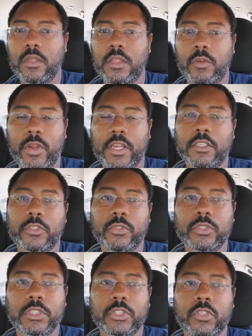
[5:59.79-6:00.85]
regular
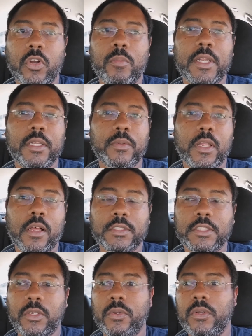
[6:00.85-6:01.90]
cruise control, but it will
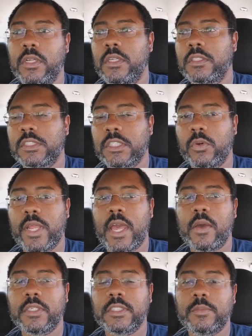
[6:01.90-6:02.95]
also slow down and